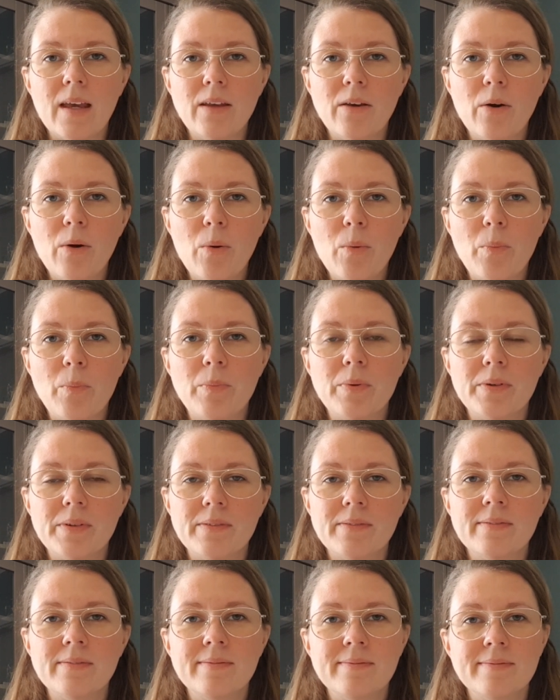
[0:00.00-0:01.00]
hope
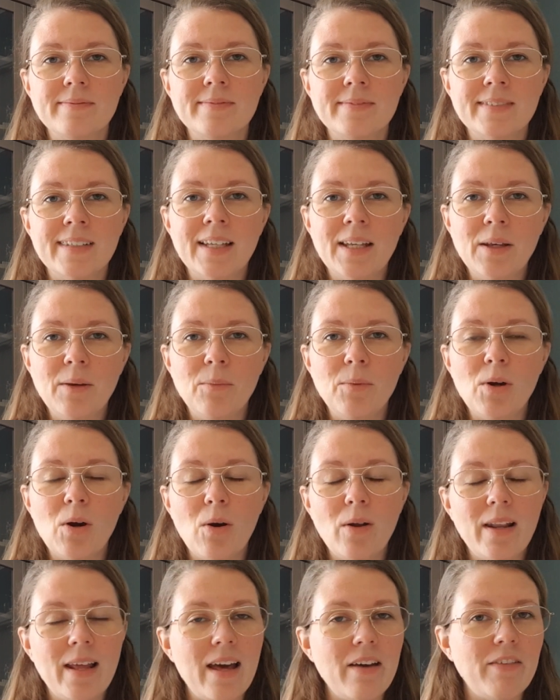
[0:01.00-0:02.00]
we
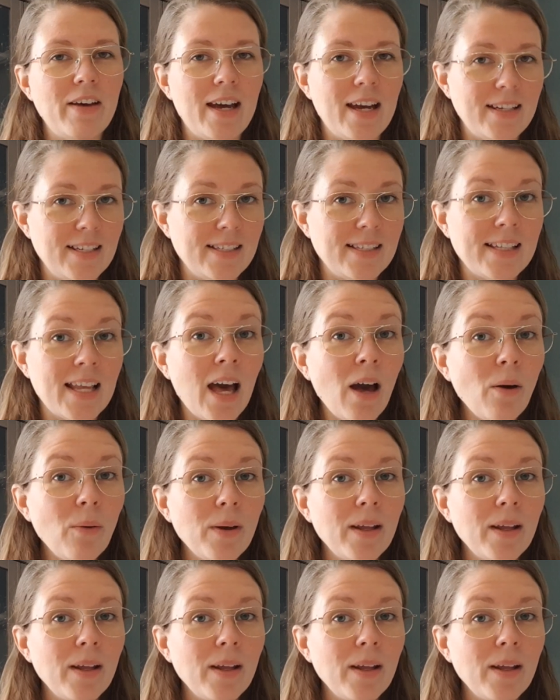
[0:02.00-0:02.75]
all have had it now,